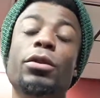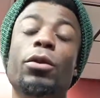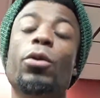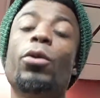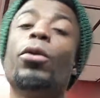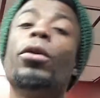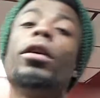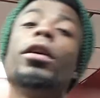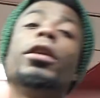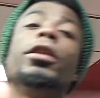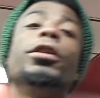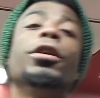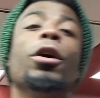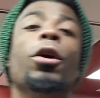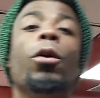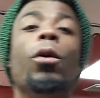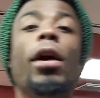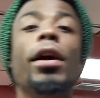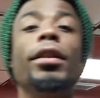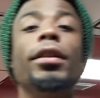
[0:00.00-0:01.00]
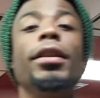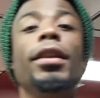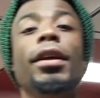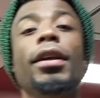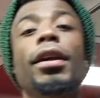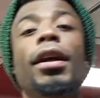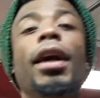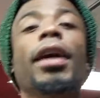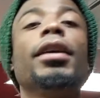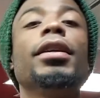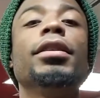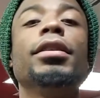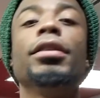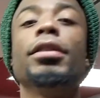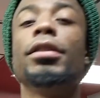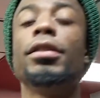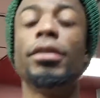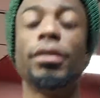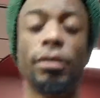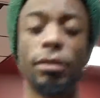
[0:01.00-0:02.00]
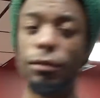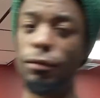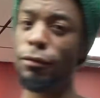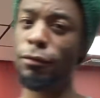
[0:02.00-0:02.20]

Or, yo, I think I can just...